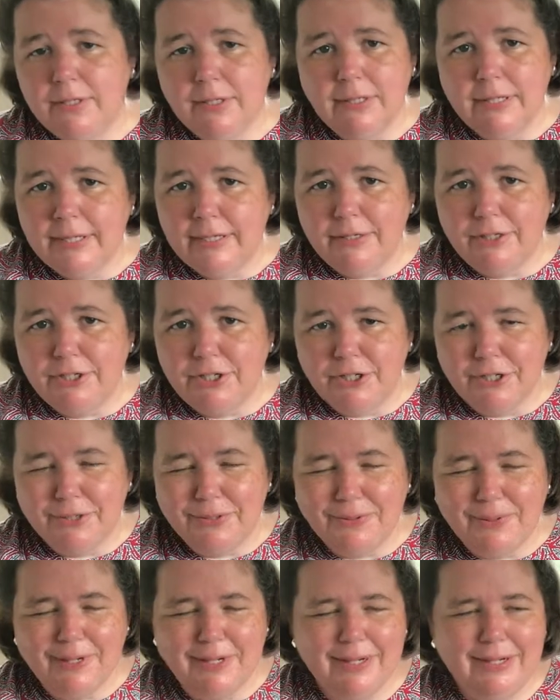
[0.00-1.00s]
little
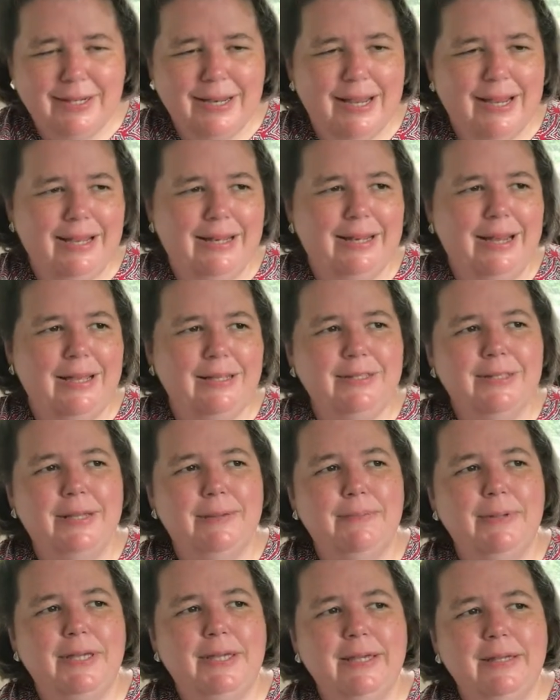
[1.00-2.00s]
children and as they
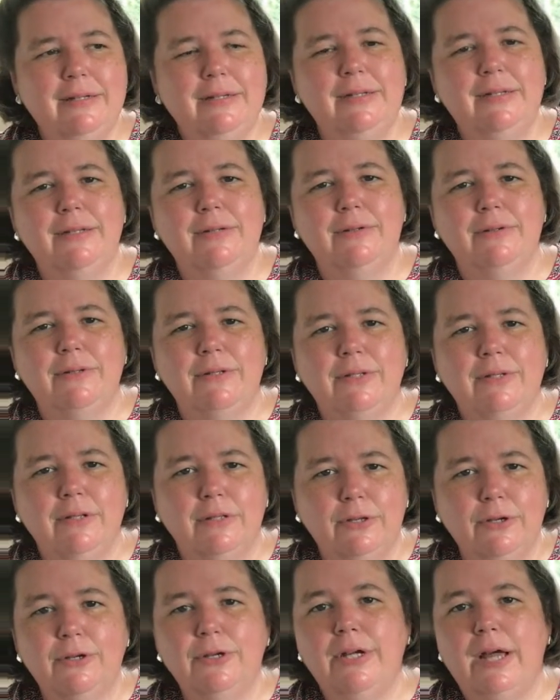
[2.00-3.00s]
begin to
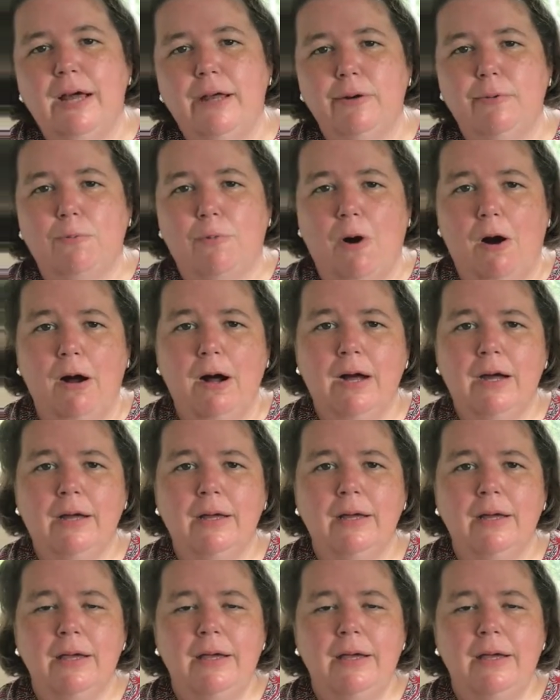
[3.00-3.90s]
learn how to walk